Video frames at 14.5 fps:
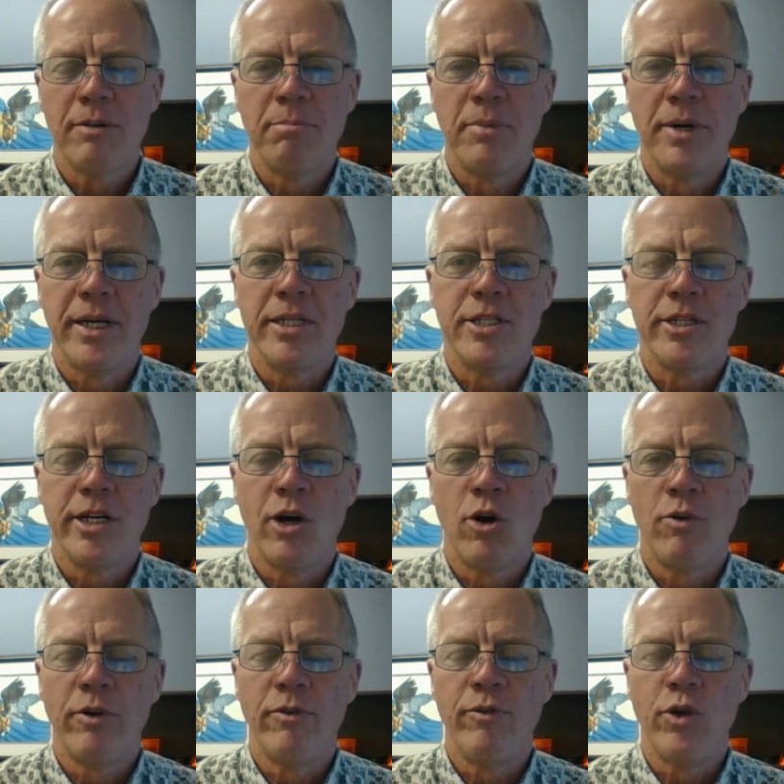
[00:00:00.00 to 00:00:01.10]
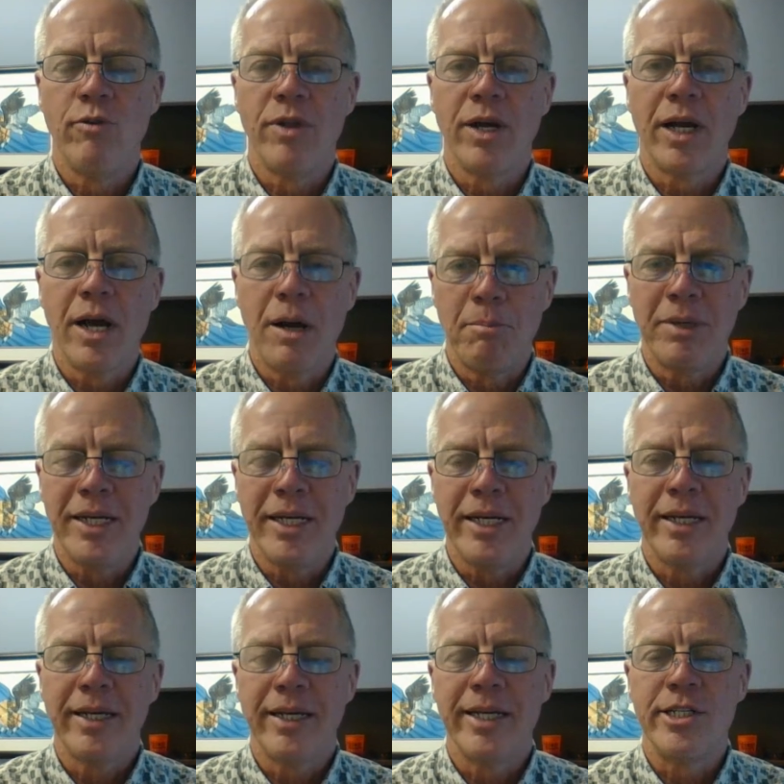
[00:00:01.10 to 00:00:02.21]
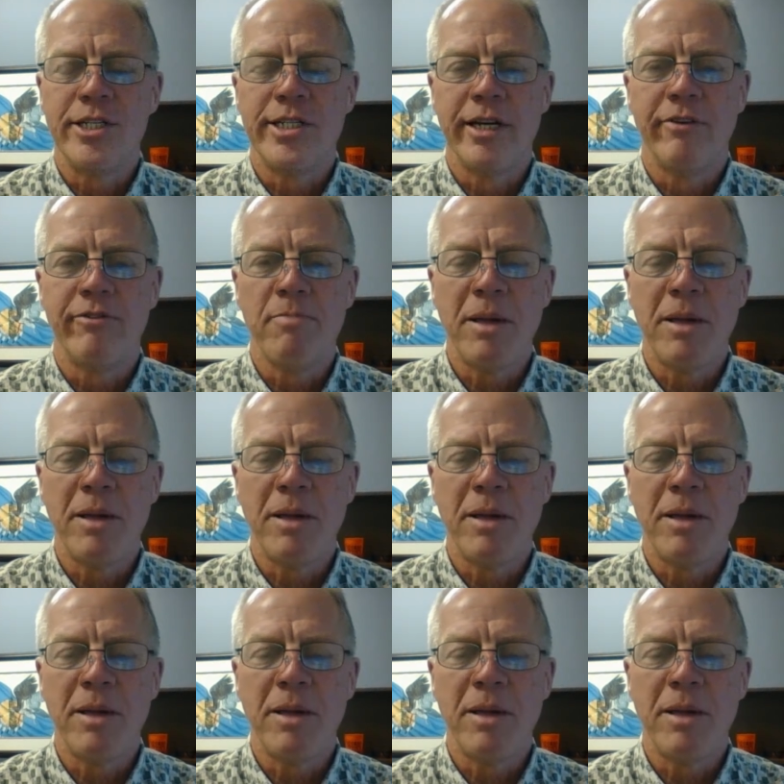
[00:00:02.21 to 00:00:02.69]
but it's an overview of the company itself.